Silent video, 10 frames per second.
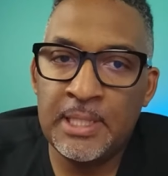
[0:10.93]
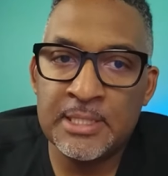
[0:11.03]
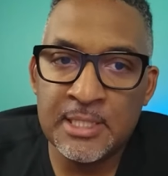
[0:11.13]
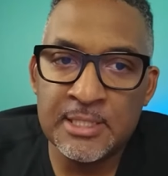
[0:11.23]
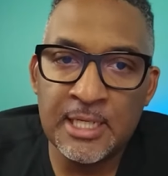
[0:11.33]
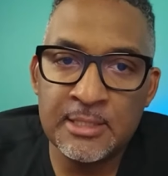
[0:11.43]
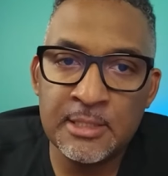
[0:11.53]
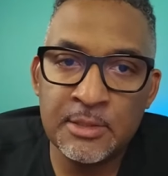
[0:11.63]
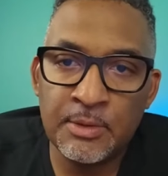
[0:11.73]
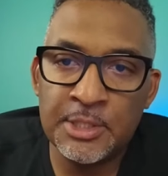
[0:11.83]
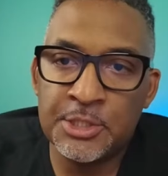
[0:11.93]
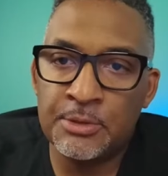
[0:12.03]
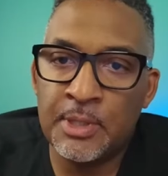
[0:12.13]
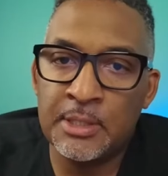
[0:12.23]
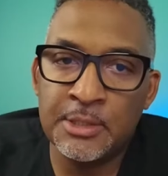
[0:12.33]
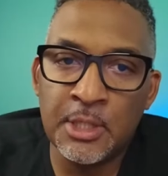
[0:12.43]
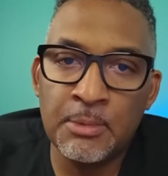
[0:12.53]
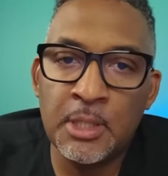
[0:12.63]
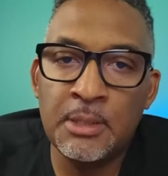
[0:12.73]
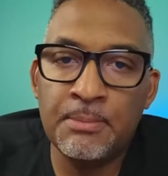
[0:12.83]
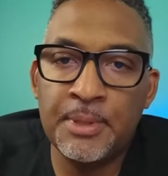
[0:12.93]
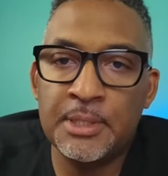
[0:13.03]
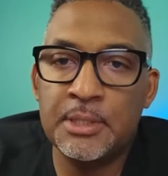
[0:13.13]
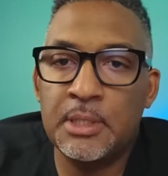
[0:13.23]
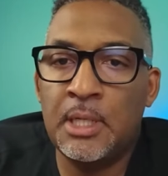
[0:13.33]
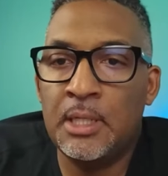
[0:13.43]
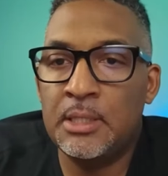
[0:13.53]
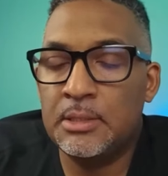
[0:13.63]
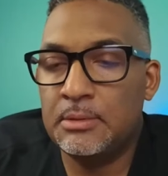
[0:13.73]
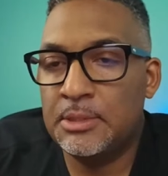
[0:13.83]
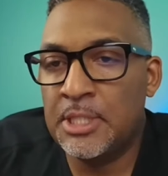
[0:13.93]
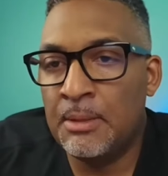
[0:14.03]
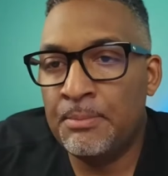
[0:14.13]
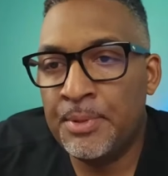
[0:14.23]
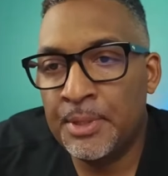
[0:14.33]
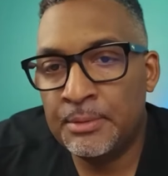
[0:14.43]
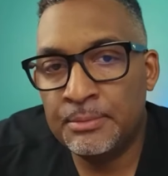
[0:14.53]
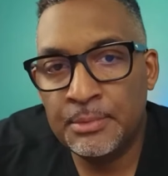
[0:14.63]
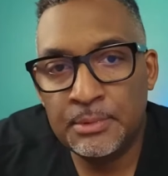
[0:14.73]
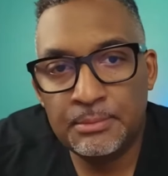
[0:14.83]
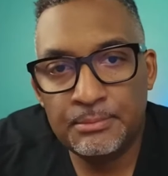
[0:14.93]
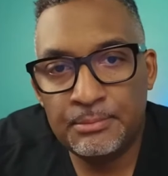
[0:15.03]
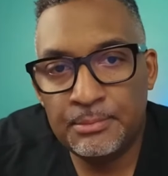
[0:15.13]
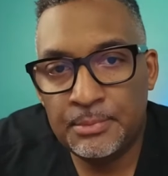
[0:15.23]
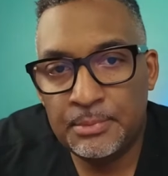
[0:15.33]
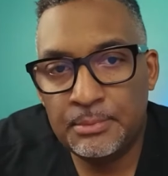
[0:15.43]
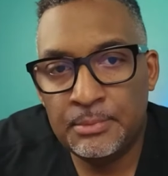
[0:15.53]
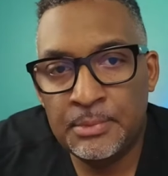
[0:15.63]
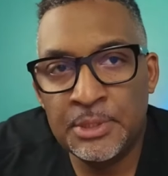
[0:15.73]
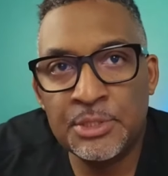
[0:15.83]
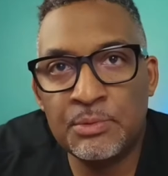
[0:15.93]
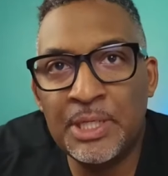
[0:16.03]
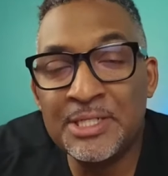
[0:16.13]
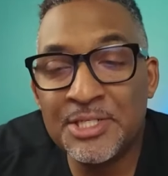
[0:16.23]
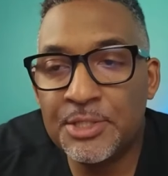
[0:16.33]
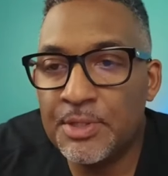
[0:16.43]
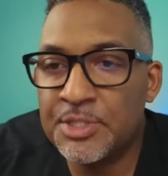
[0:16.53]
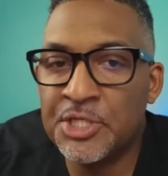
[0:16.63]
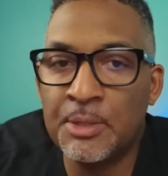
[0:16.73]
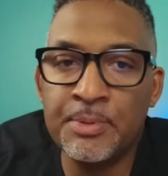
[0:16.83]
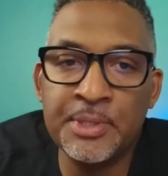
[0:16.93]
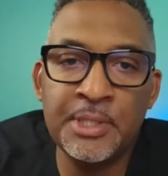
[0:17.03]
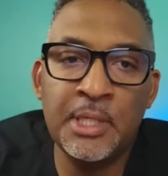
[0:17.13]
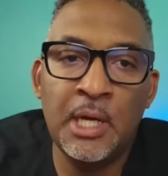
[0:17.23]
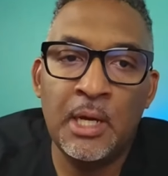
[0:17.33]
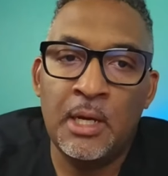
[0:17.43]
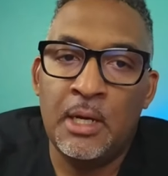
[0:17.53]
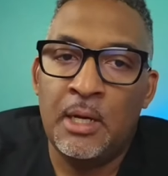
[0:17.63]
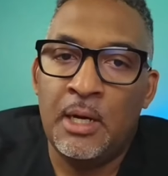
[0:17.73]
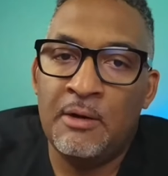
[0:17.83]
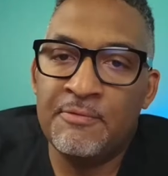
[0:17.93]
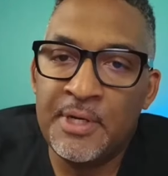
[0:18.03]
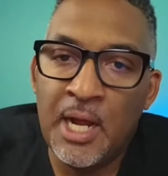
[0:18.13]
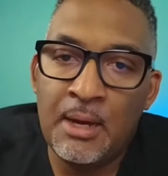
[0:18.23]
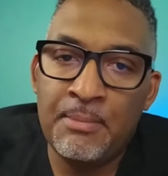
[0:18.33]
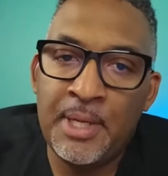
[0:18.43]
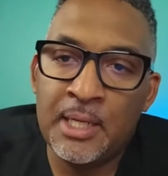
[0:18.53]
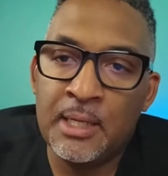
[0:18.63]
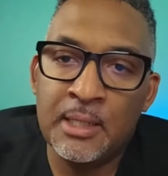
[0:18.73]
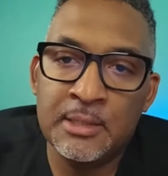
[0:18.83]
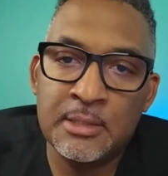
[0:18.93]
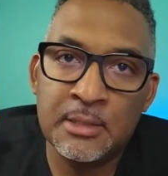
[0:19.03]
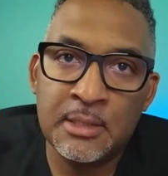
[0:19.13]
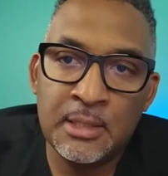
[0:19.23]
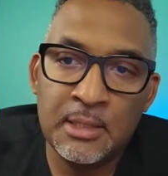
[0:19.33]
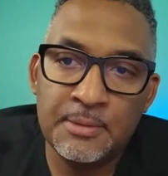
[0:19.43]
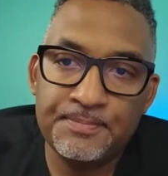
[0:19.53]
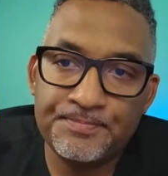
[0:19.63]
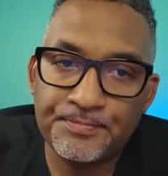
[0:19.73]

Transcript: it's a sad situation, right? The double Olympic champion is in serious jeopardy of not making it to the